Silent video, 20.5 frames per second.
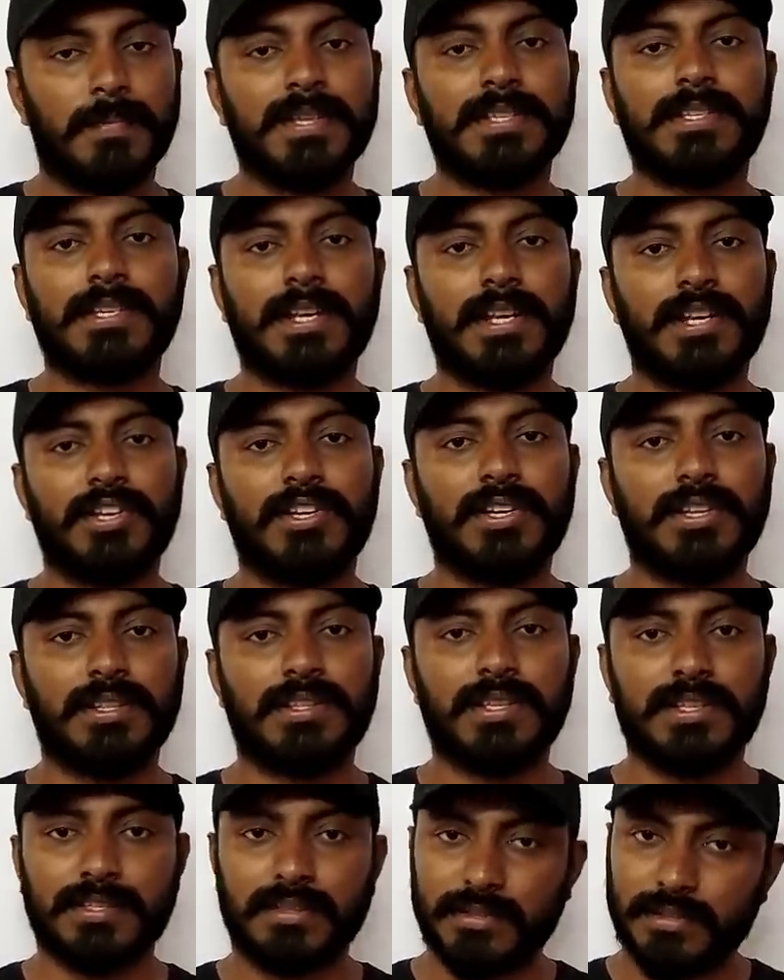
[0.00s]
Basically,
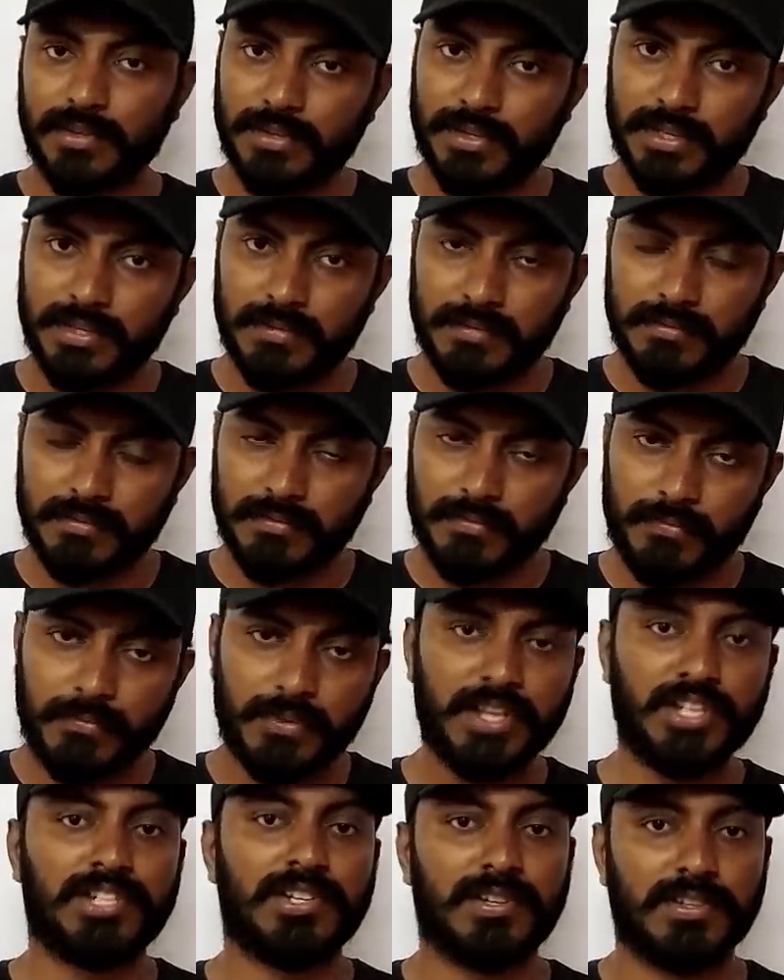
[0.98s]
these are the
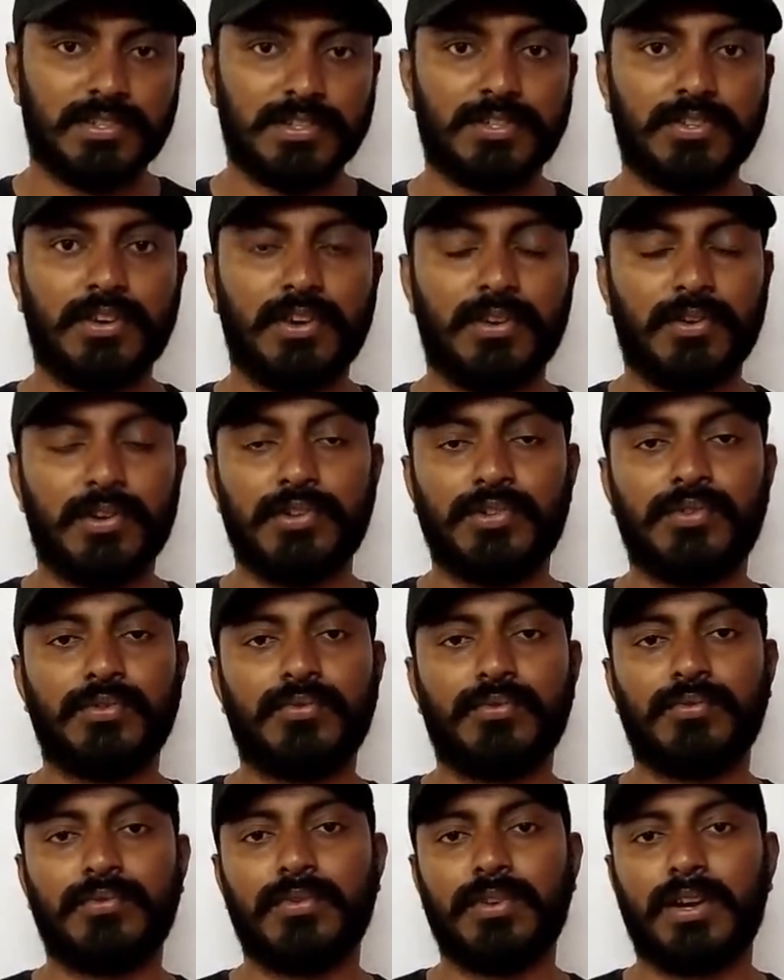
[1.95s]
features you're going
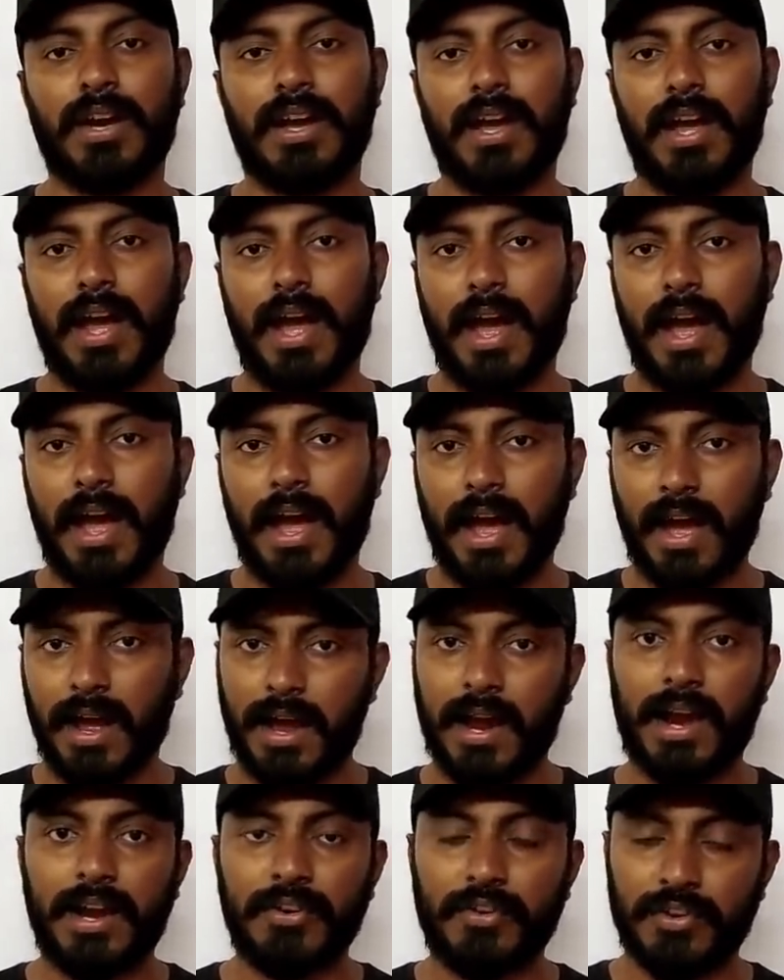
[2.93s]
to
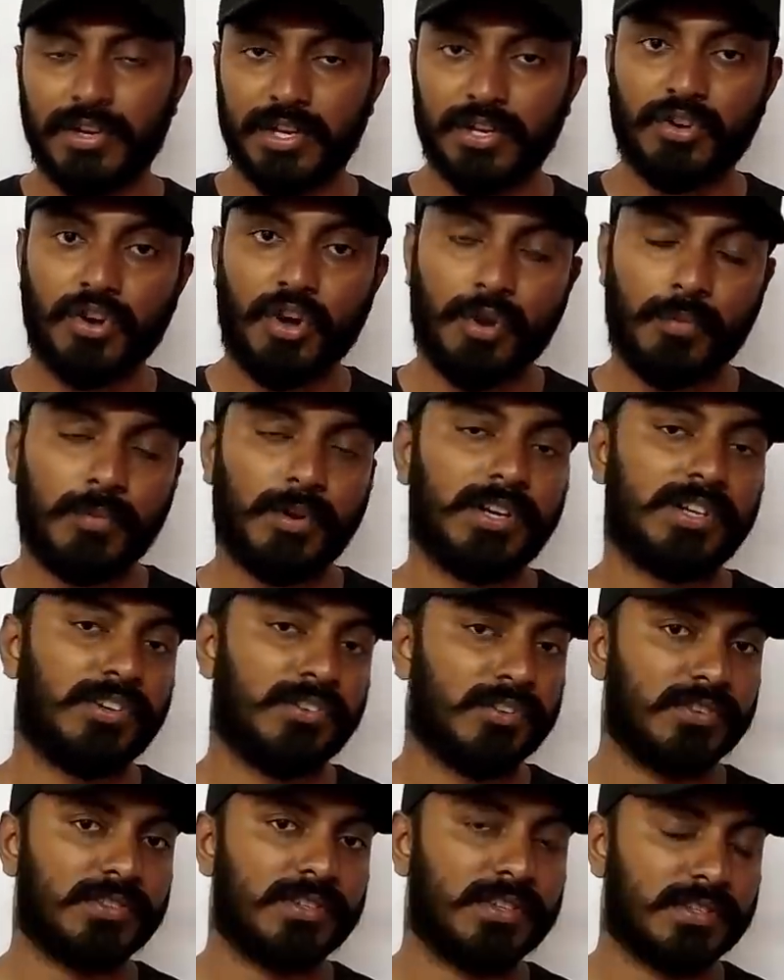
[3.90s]
add or incorporate in
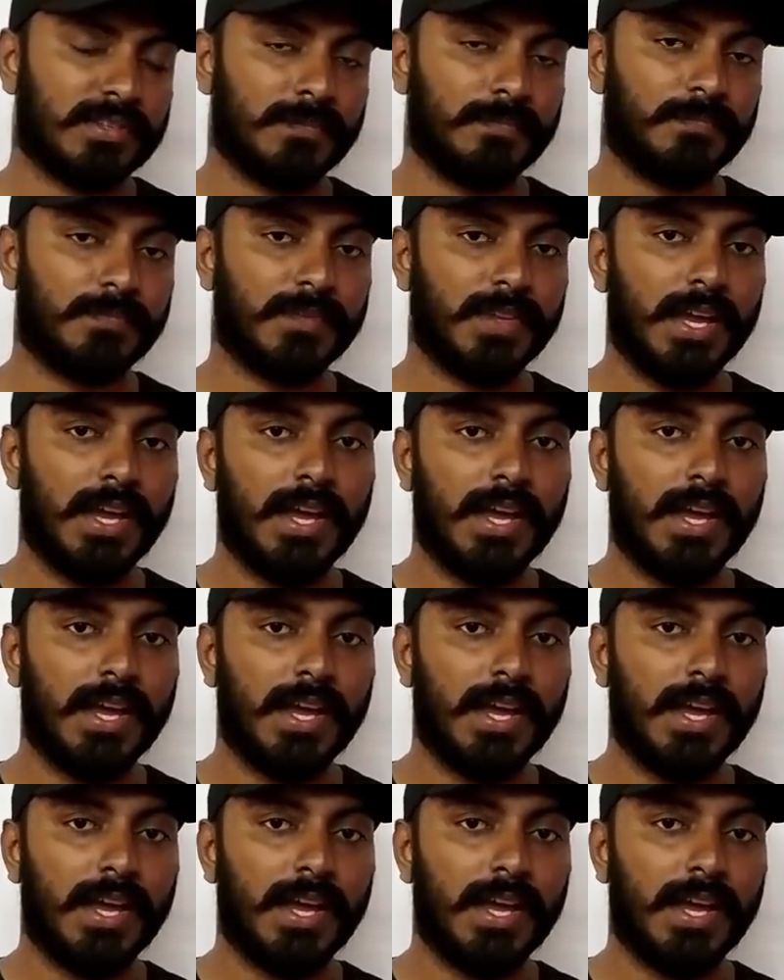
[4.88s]
your system.